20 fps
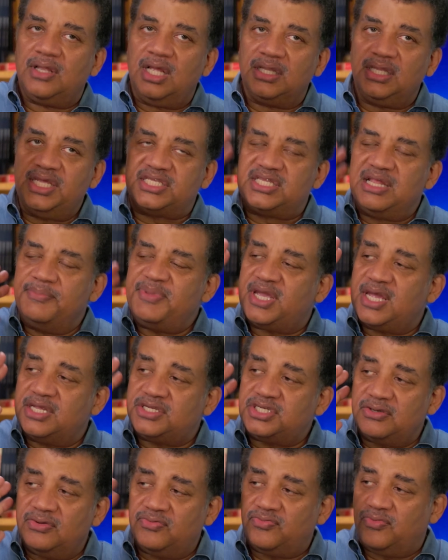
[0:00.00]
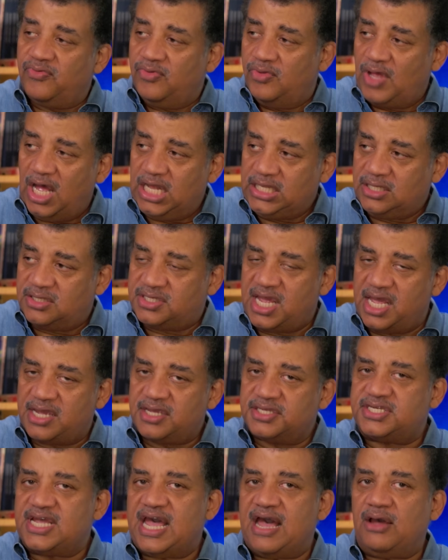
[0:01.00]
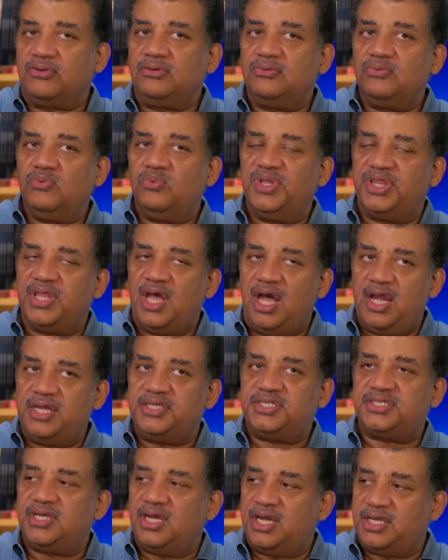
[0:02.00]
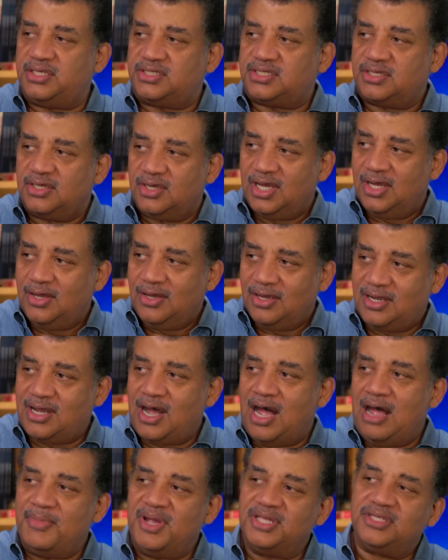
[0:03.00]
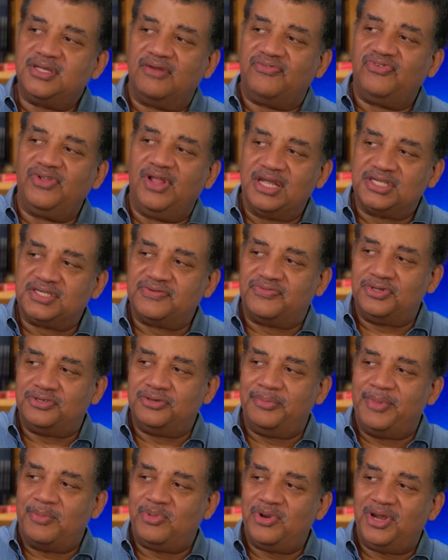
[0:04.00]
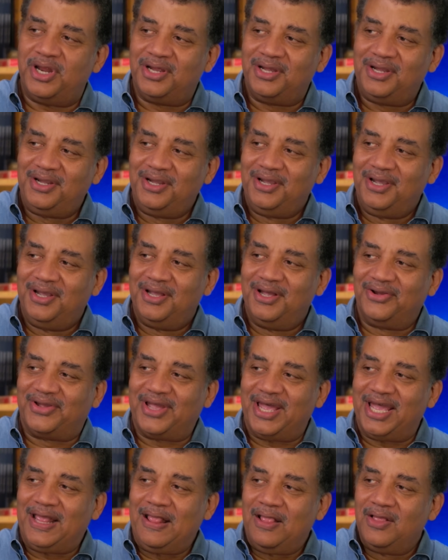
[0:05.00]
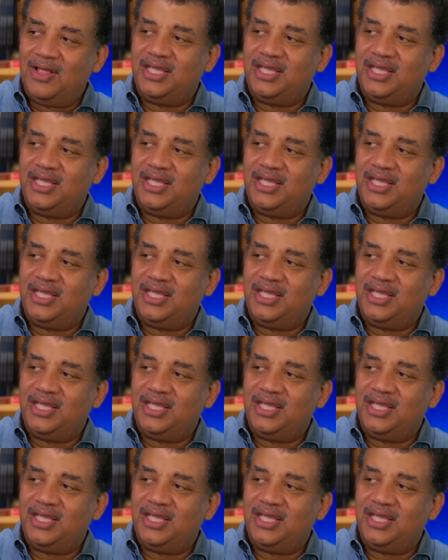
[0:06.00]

at least let me get you, uh, take us out with Einstein's comment on philosophy. Do you remember it? Okay.